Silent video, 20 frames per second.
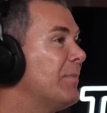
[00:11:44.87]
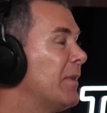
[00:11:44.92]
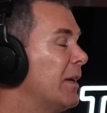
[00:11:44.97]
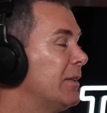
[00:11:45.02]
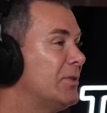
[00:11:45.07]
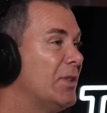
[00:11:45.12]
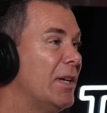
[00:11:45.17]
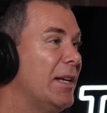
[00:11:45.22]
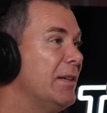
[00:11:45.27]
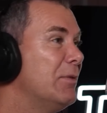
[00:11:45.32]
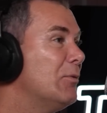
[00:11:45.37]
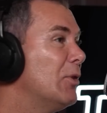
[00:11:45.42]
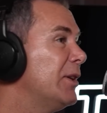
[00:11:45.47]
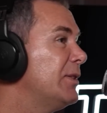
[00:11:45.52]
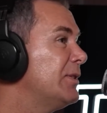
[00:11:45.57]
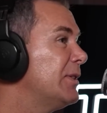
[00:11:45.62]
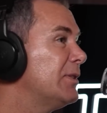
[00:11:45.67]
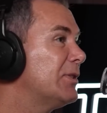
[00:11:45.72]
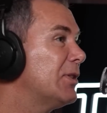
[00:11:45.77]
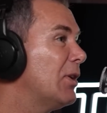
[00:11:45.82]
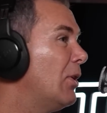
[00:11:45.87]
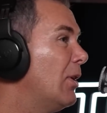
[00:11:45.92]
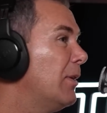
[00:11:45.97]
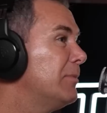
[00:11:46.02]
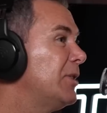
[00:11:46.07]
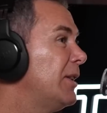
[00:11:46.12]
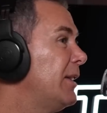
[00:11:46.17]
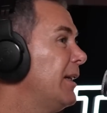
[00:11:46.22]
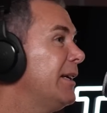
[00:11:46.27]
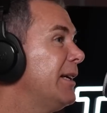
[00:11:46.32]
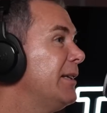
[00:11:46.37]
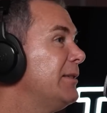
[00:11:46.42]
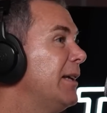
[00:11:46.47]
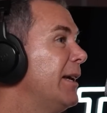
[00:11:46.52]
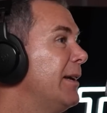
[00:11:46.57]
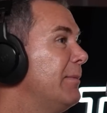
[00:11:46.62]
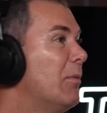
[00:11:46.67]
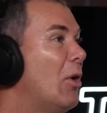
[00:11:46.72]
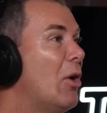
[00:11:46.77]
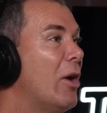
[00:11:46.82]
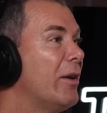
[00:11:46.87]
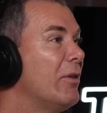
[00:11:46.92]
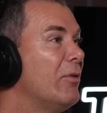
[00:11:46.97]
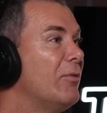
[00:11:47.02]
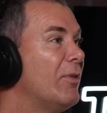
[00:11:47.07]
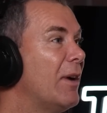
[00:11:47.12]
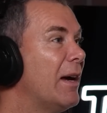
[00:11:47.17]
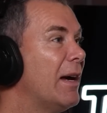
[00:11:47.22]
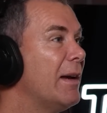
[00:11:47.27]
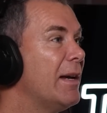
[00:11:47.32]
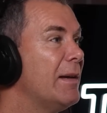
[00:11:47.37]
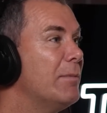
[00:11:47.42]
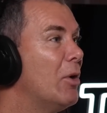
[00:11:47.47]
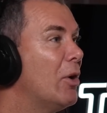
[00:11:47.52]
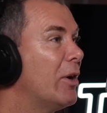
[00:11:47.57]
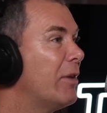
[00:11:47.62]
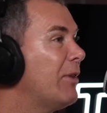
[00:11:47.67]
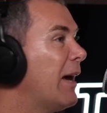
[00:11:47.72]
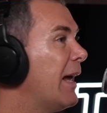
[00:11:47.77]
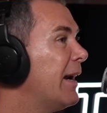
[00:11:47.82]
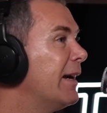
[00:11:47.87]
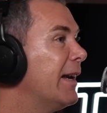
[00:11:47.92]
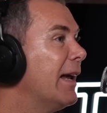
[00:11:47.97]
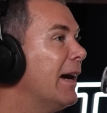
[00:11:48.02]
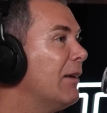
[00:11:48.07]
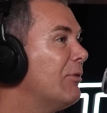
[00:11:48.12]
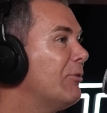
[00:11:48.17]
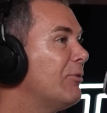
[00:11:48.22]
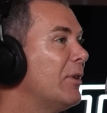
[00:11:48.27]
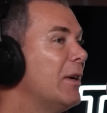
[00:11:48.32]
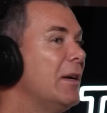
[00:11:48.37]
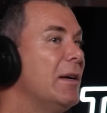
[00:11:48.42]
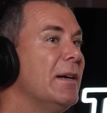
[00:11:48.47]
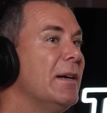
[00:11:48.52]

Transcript: has said in recent times he think he might have had enough.